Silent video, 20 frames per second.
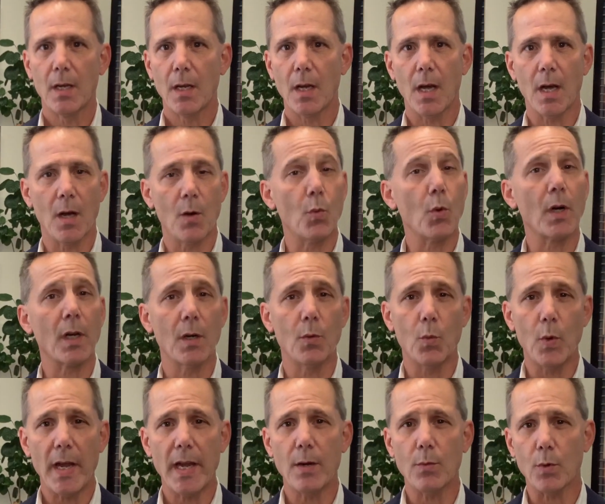we're gonna
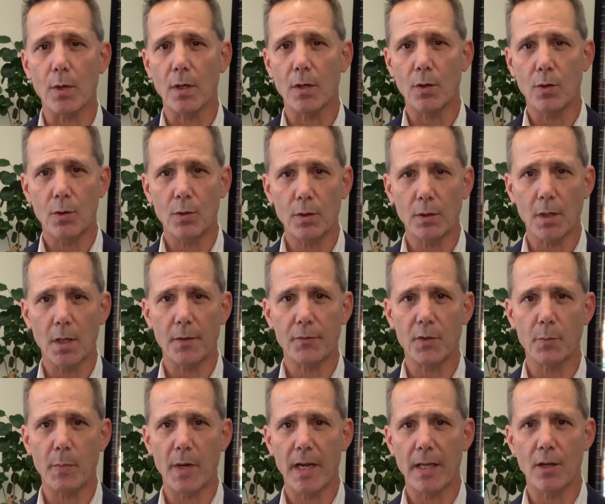wait, we're gonna hold off to
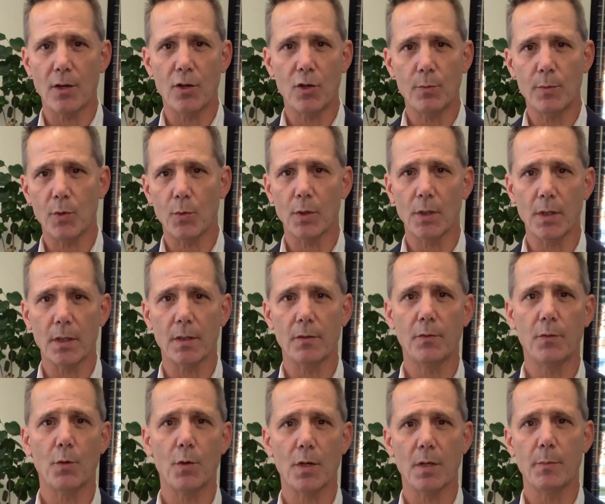buy the home that we're looking
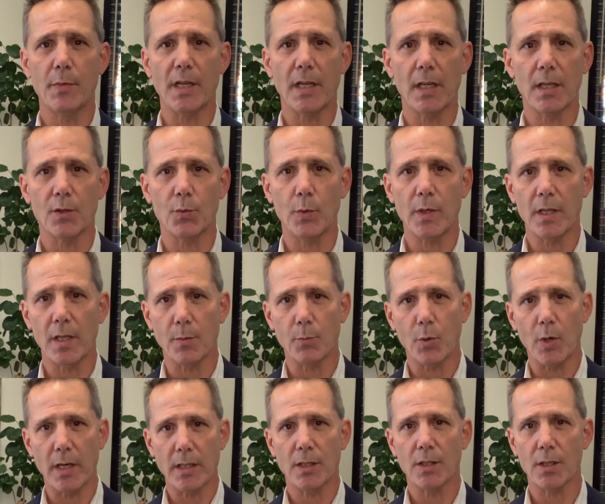for because we think
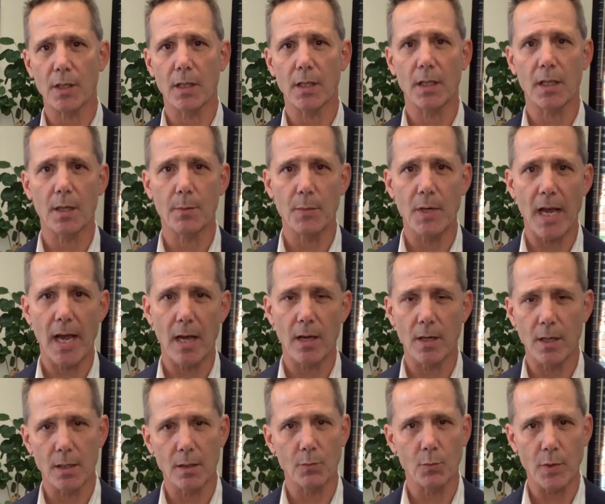prices are gonna come down
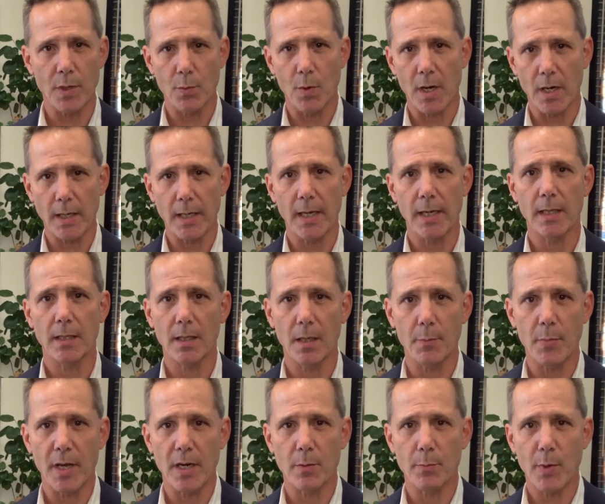and we wanna get a
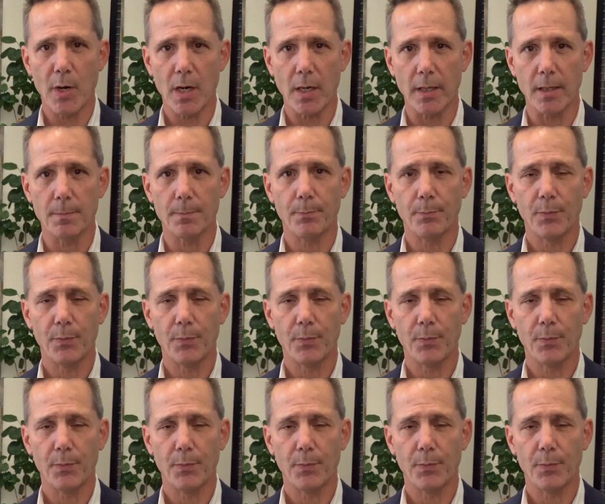better bargain.